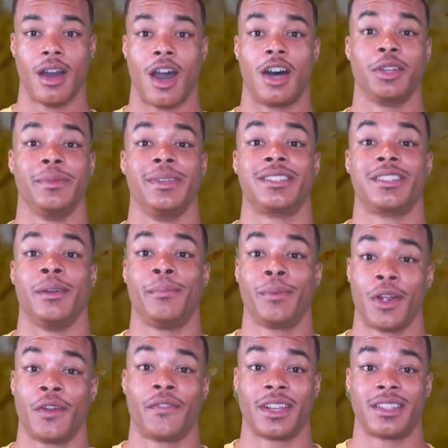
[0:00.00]
Autumn is the
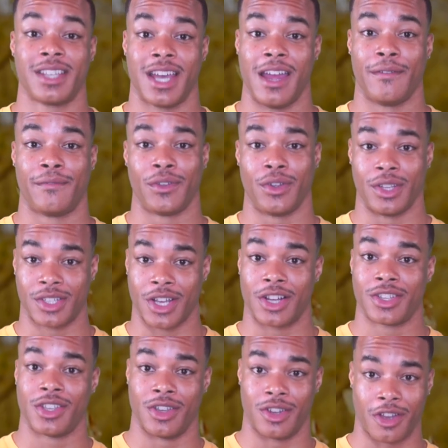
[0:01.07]
perfect time for you to
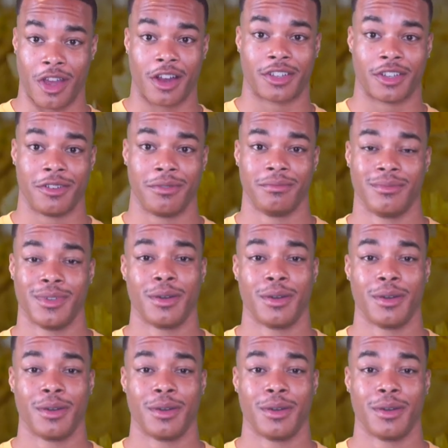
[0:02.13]
talk to your doctor,